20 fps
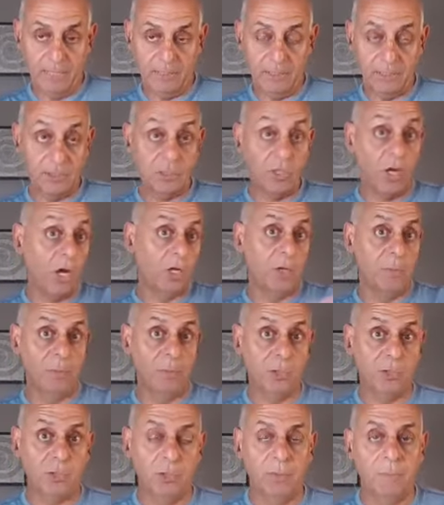saw a
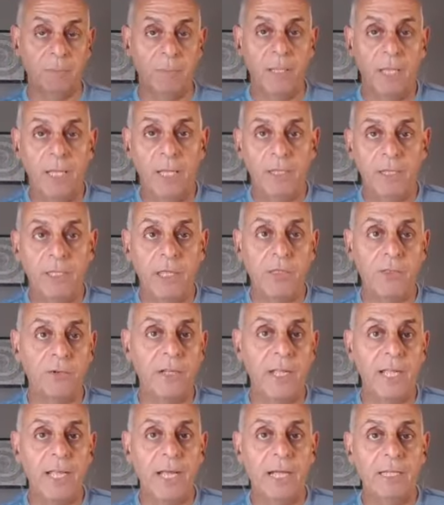commercial the other
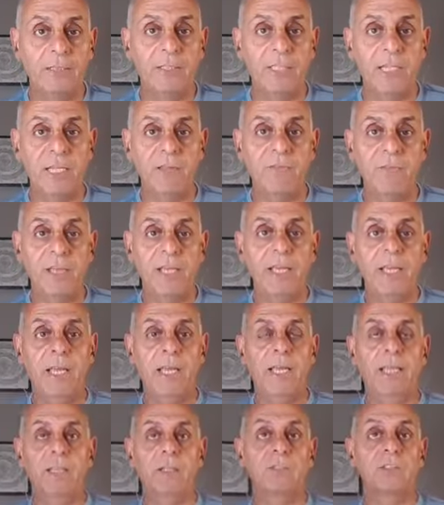day on TV,
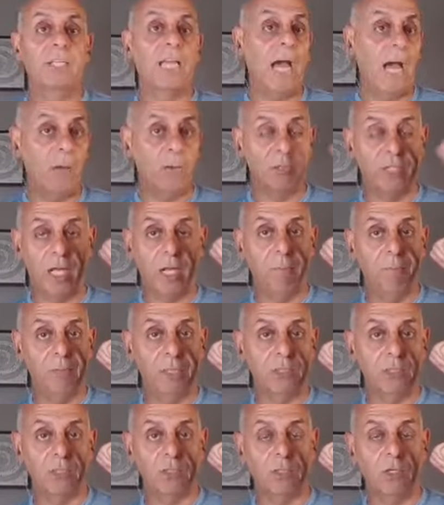and this guy was on a
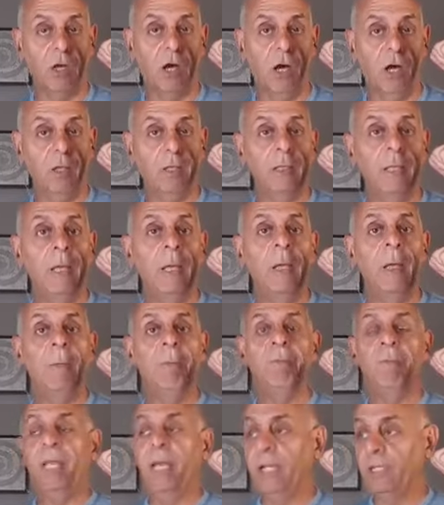business call,
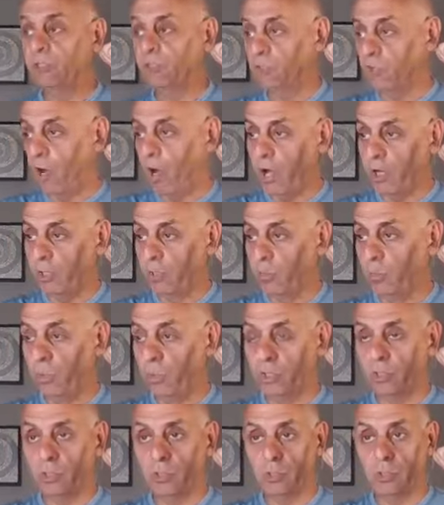and his daughter
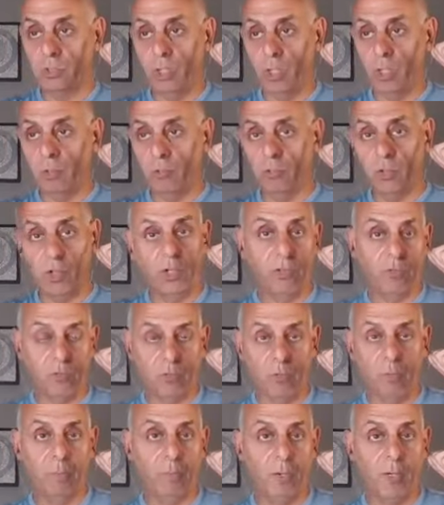was looking
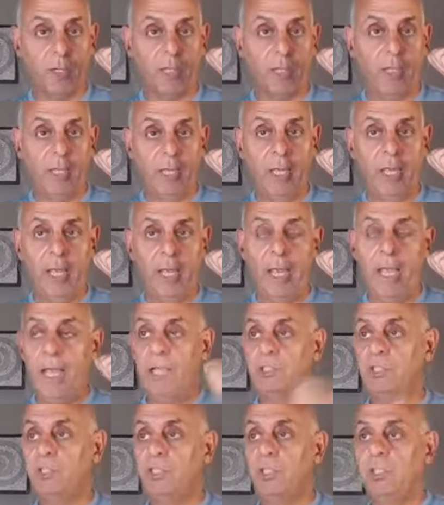through a book,
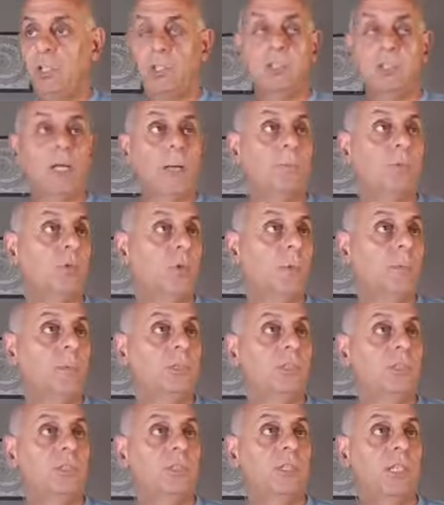and she looked up to him and
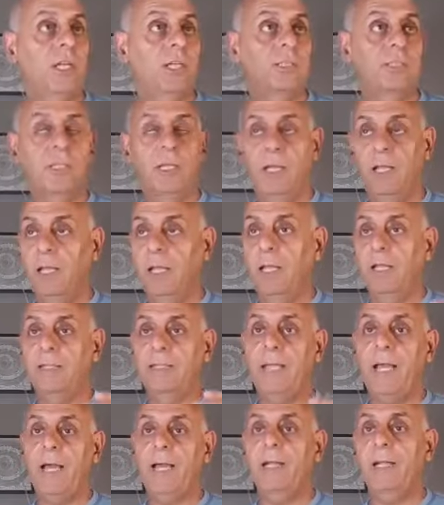she says,
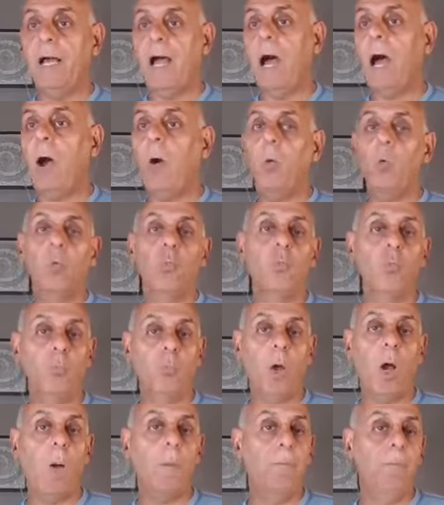"Dad, how
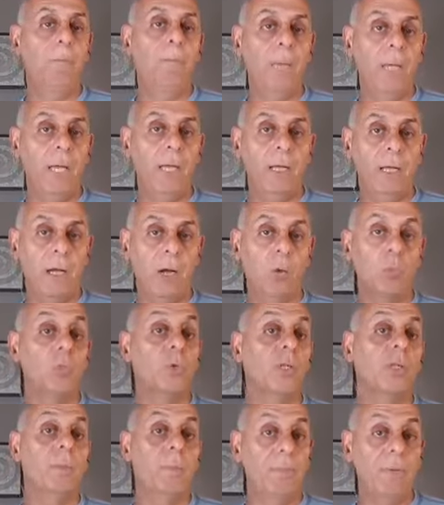
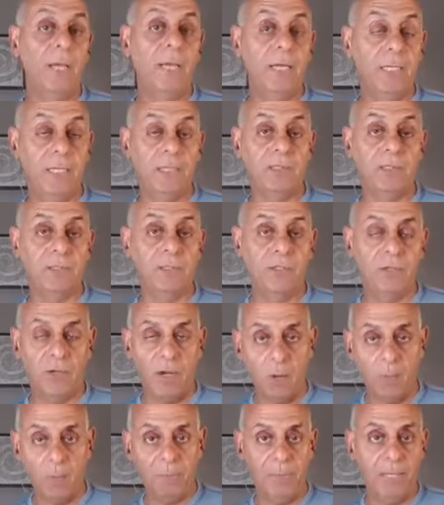really big is
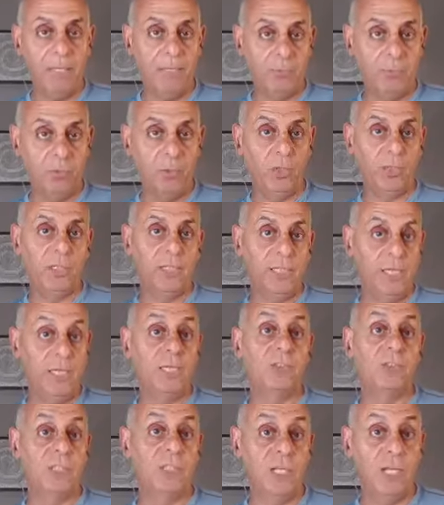
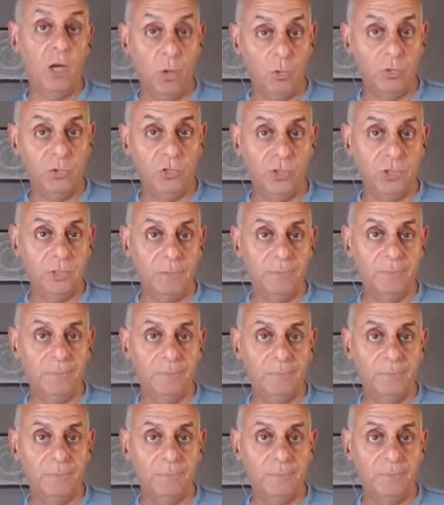the ocean?"